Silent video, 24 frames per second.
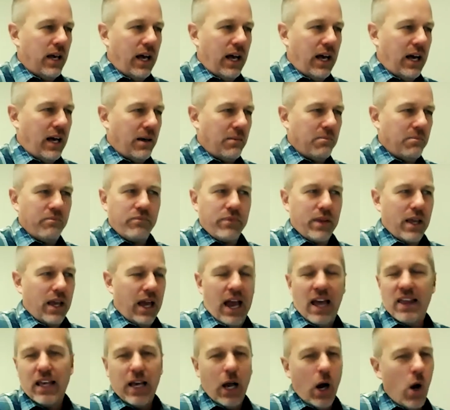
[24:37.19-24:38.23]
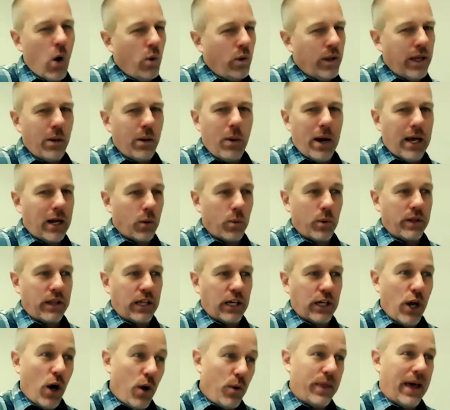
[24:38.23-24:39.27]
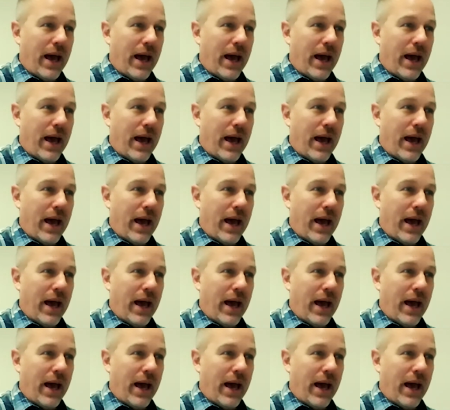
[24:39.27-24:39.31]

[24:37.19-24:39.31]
And the only way to really know